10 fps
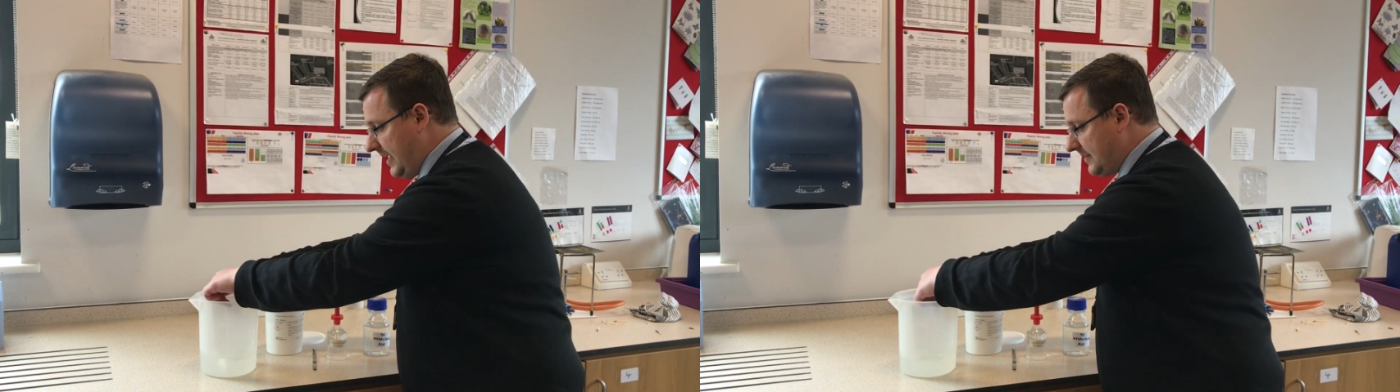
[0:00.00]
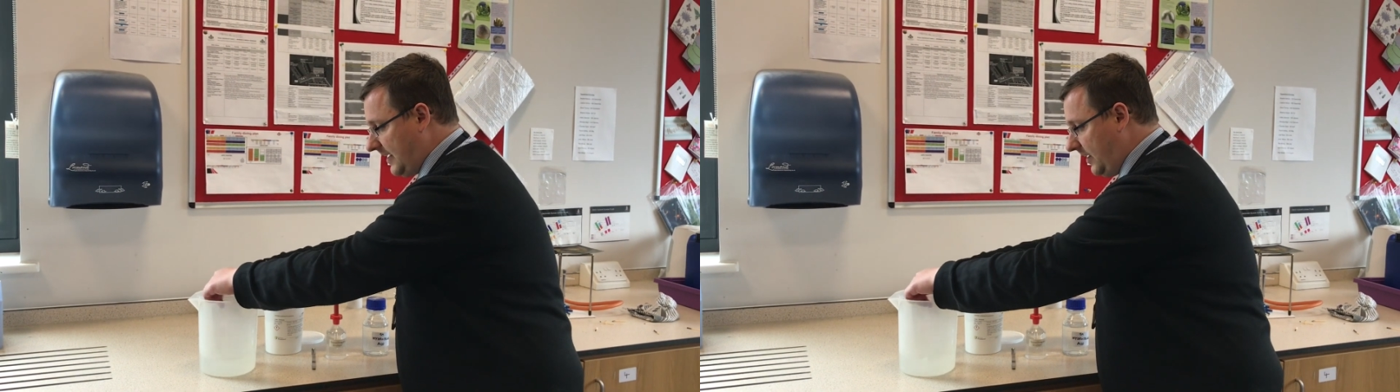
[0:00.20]

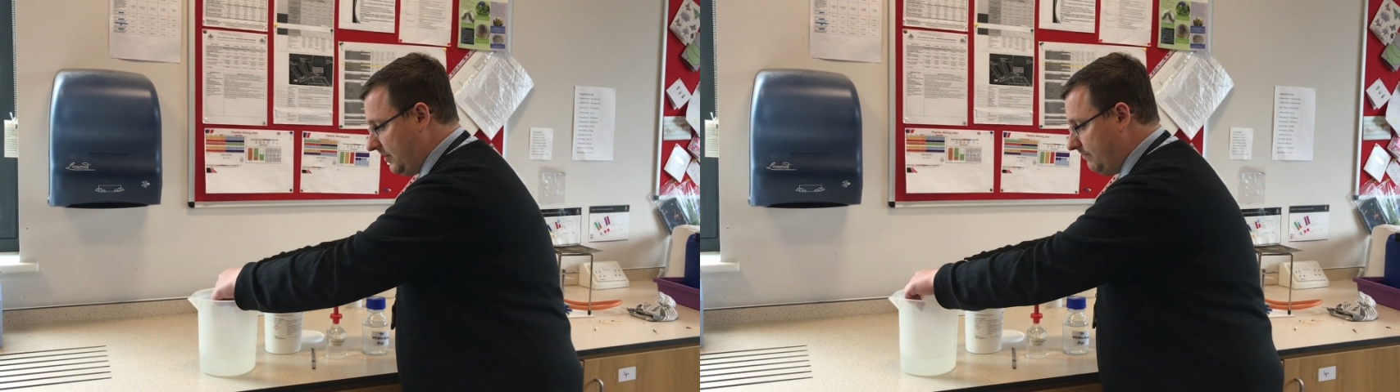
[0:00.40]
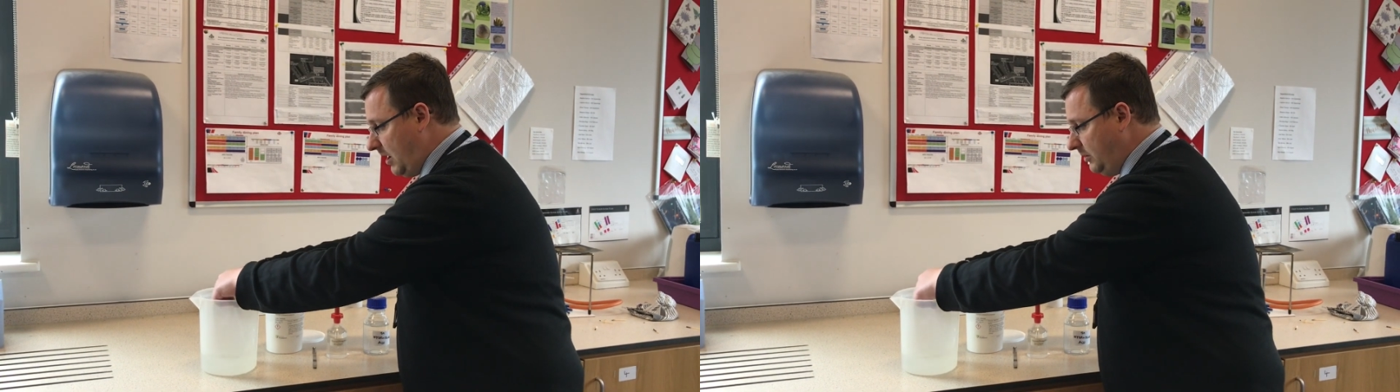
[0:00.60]
is at
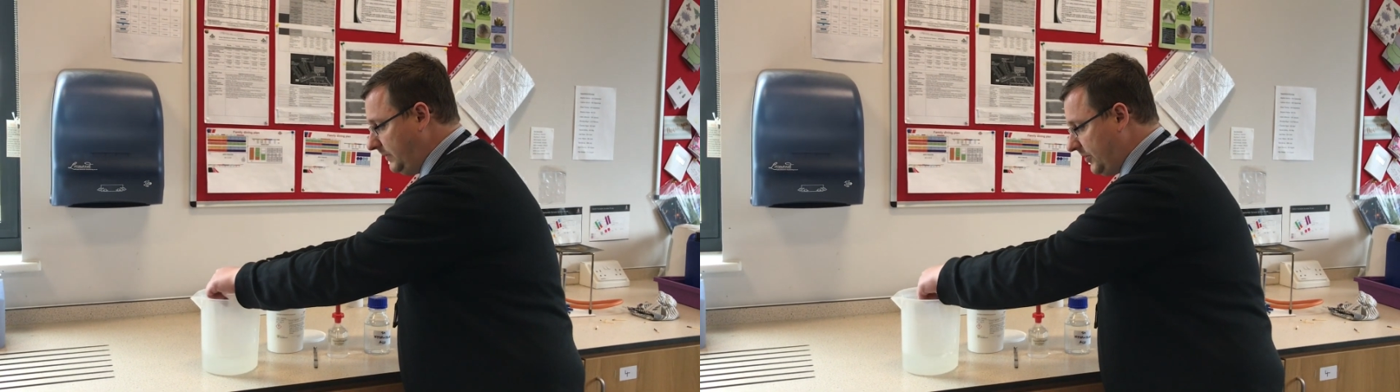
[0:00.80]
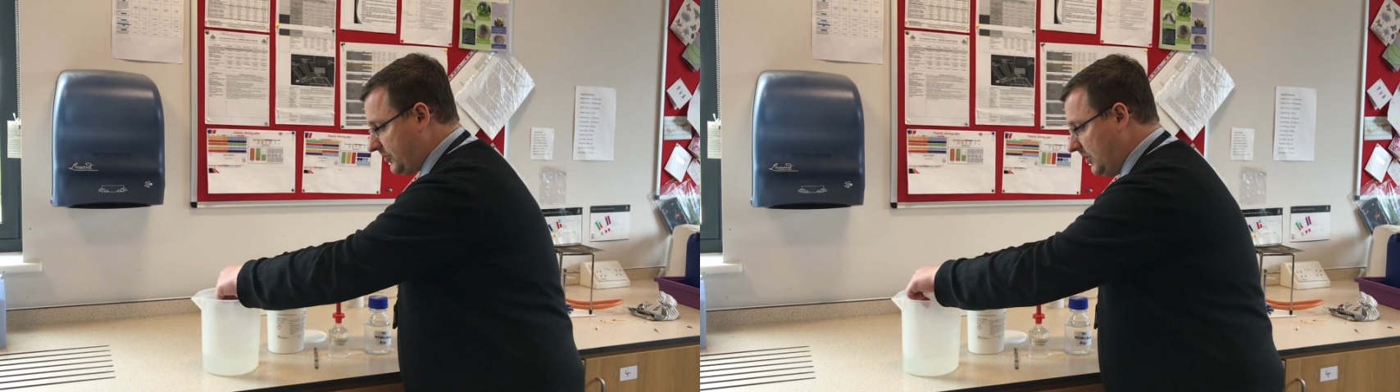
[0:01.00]
the
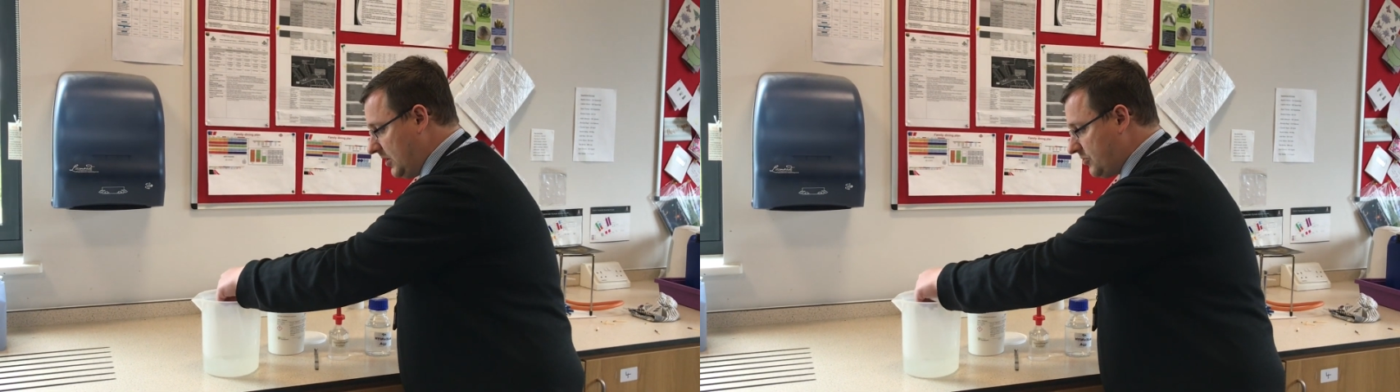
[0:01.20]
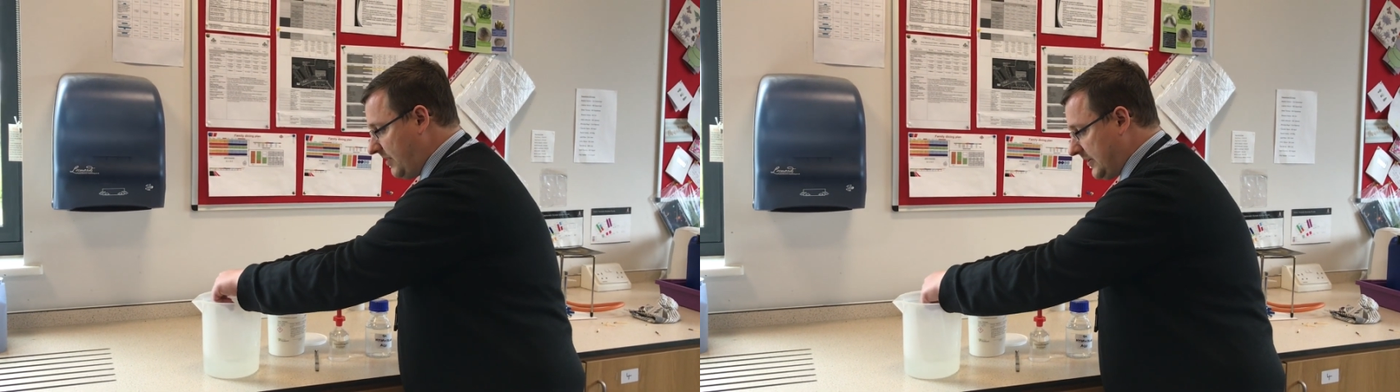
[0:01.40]
moment
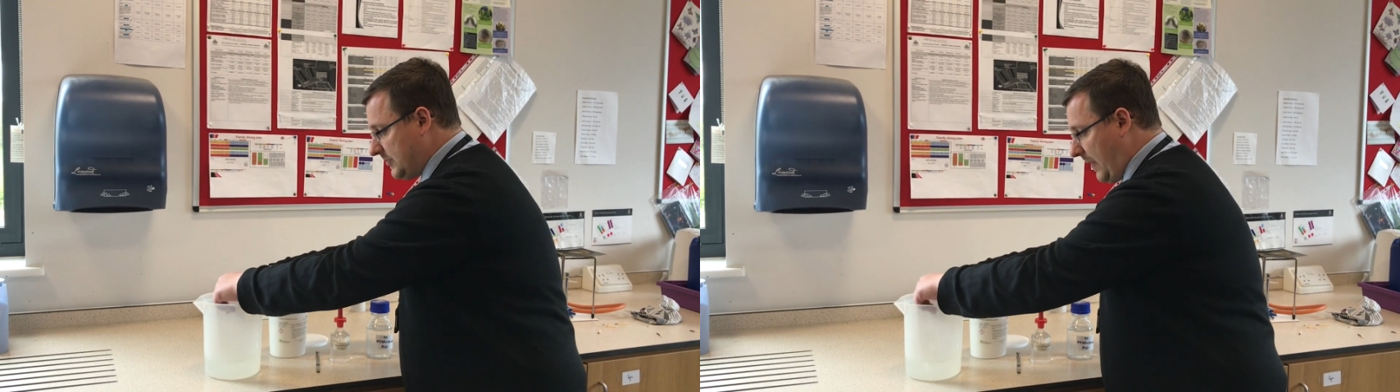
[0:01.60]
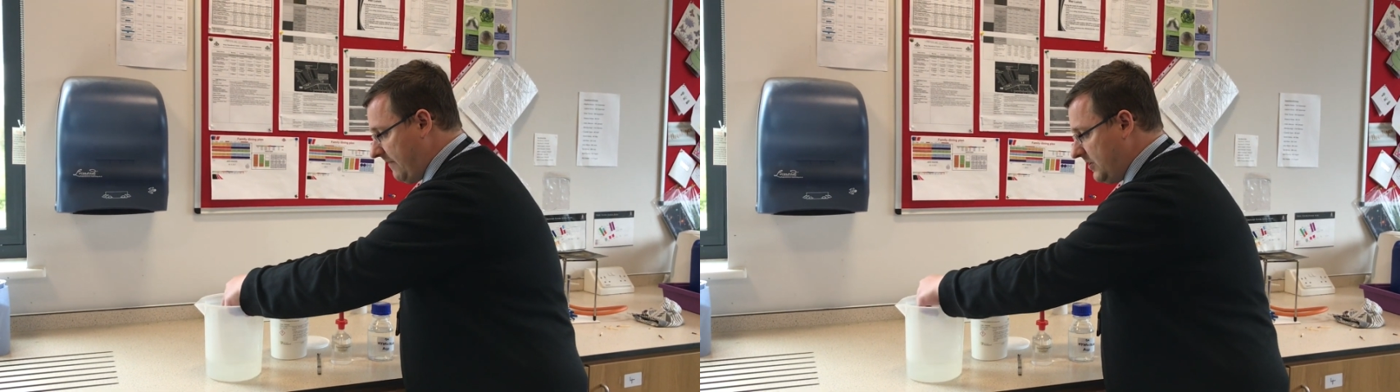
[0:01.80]

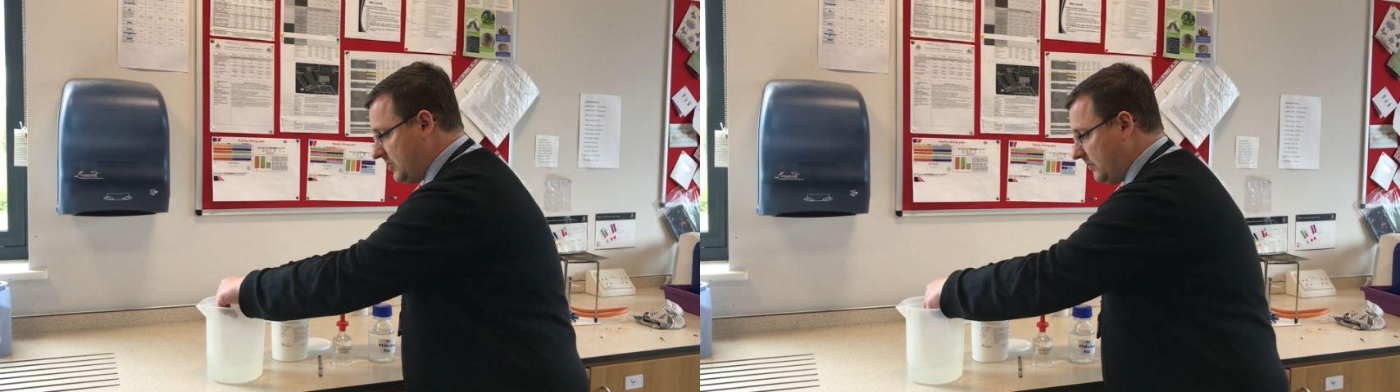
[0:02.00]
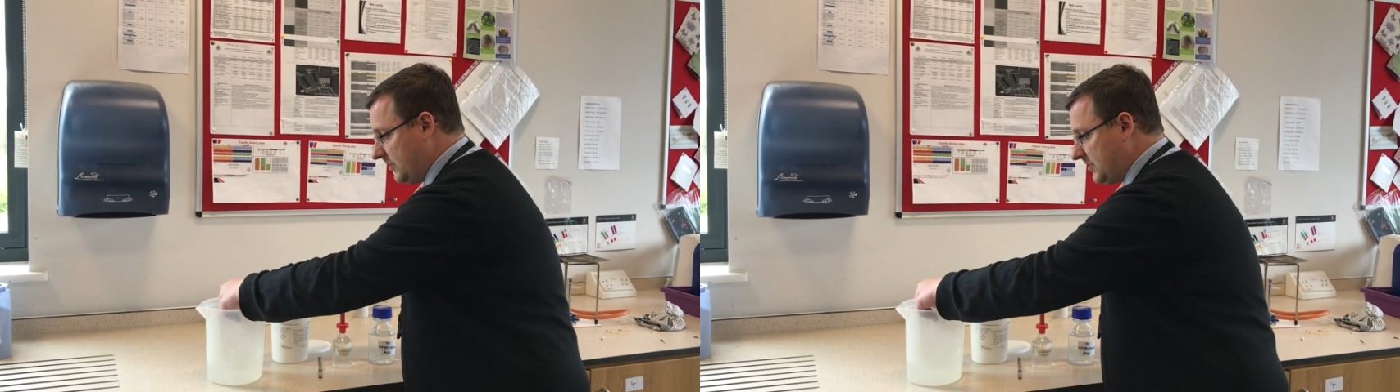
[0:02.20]

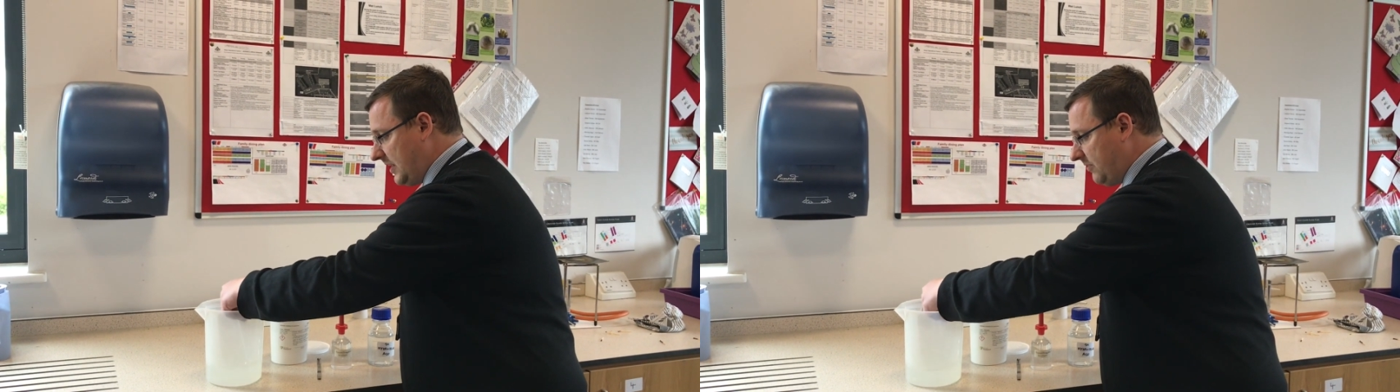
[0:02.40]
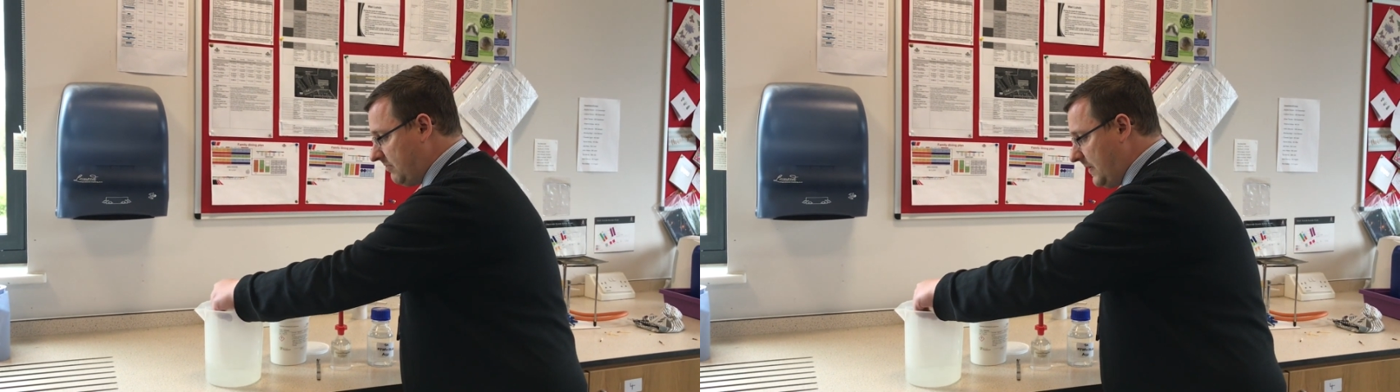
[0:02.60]
transparent, you can
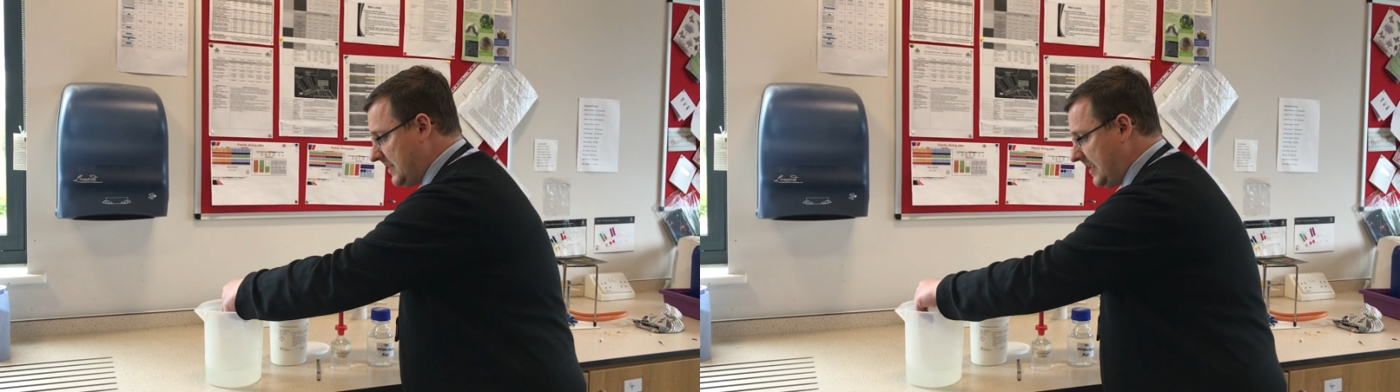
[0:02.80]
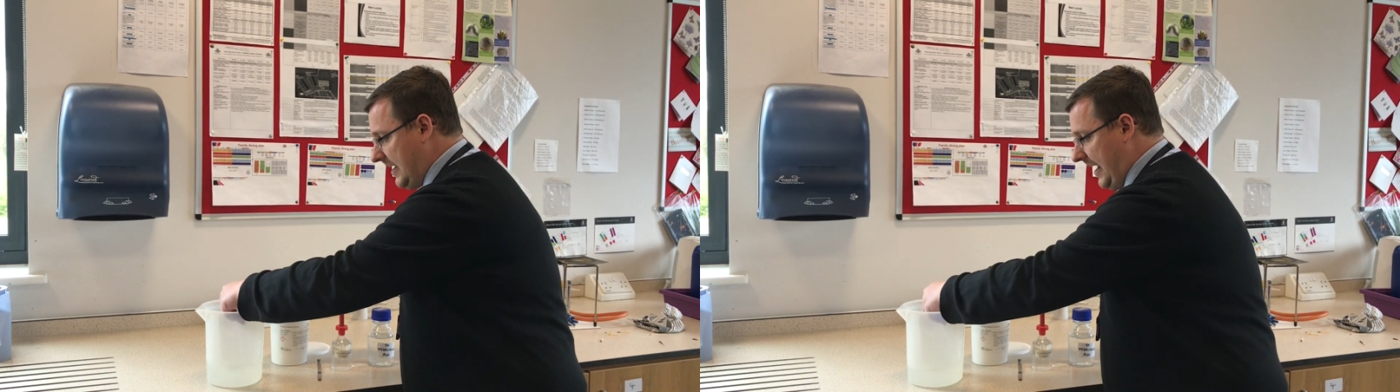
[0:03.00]
see through it,